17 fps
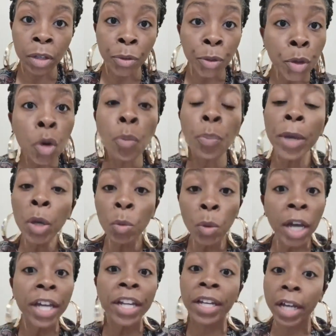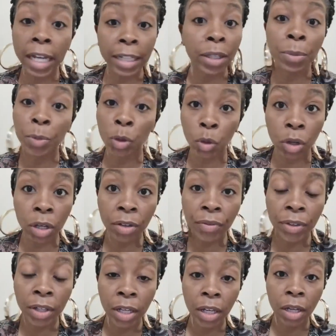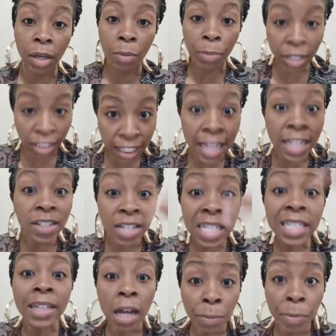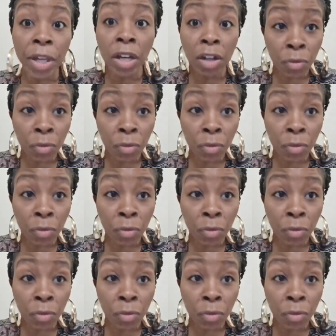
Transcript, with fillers: You've been wanting to cut them off. But that this going to be a,